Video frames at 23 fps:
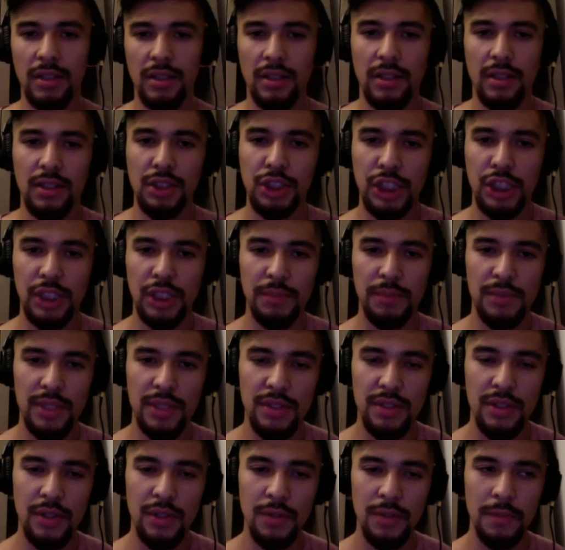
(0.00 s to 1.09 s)
gyms and
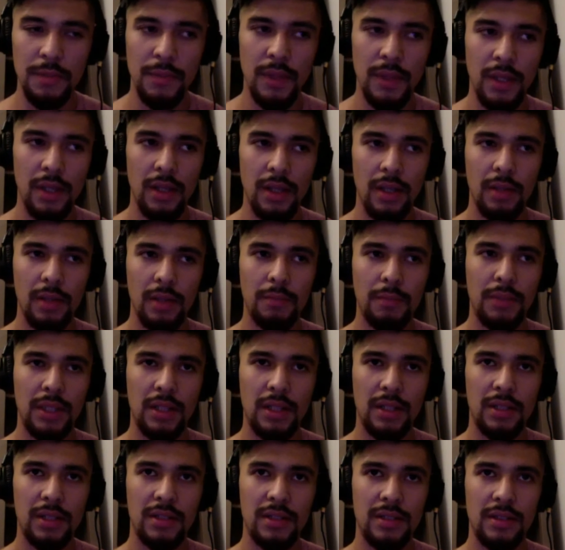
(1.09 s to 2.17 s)
so,
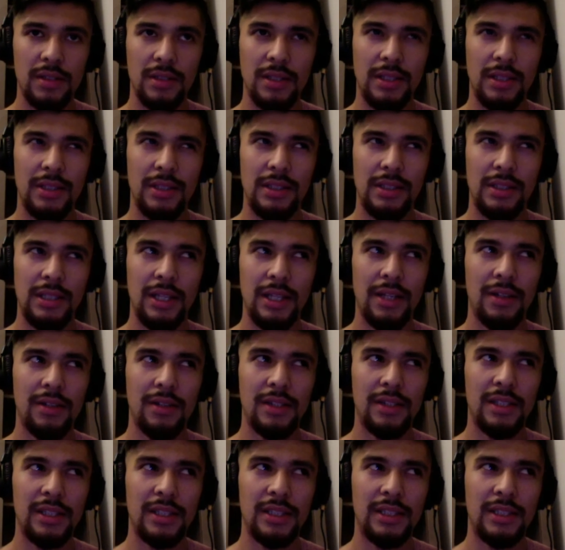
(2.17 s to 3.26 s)
because there
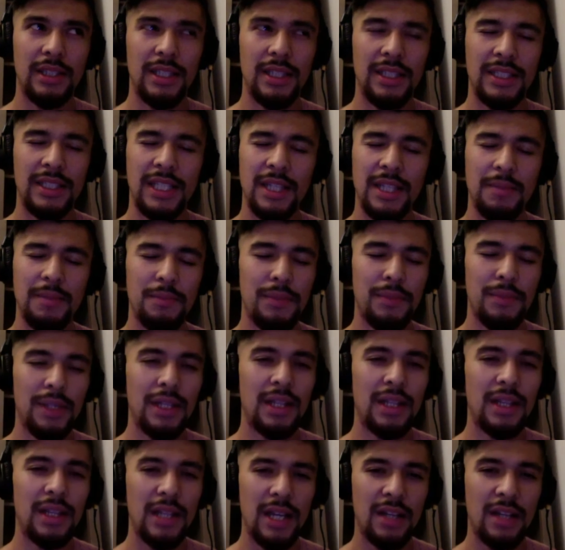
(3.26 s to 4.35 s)
it can be a
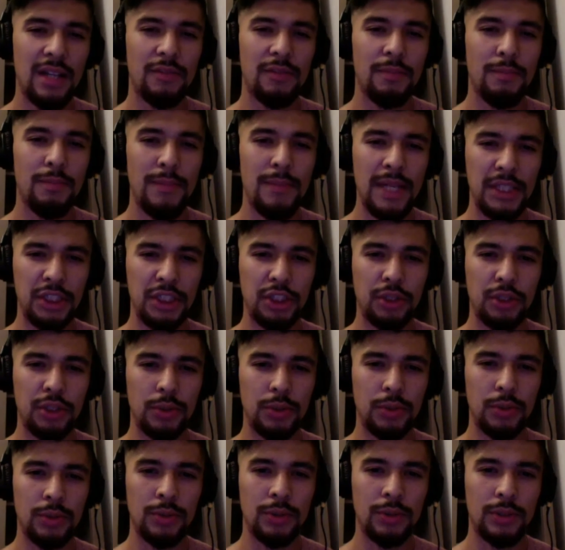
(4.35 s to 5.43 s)
lot of
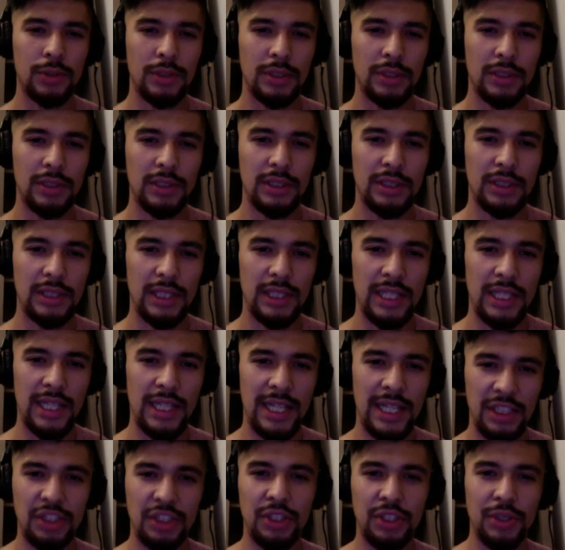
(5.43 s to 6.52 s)
macho
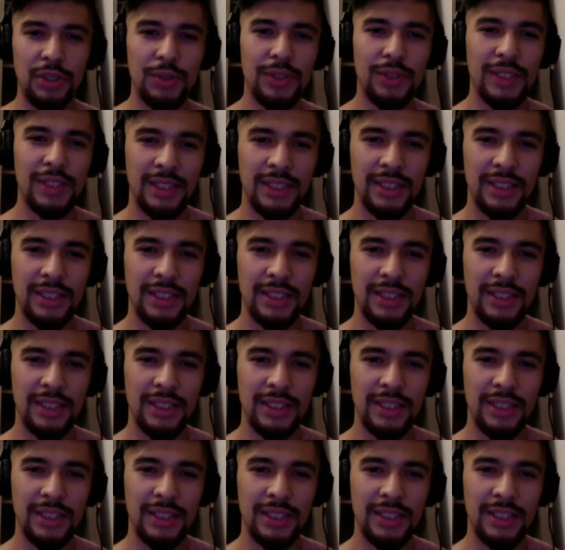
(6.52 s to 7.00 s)
attitude in there,